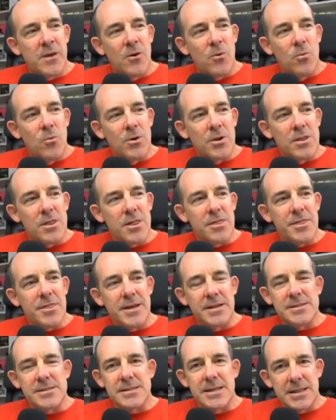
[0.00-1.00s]
one of the
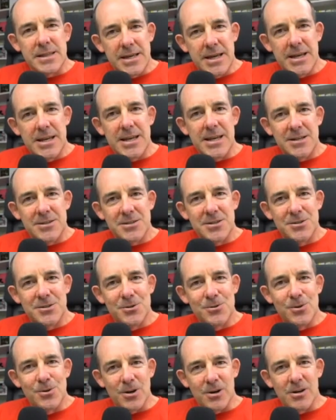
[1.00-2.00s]
things that they need to
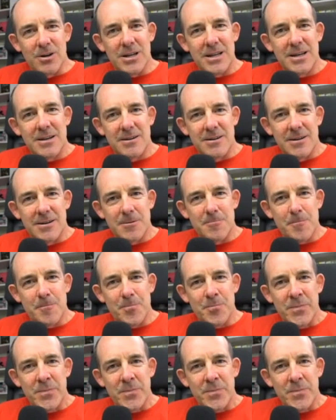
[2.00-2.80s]
do early on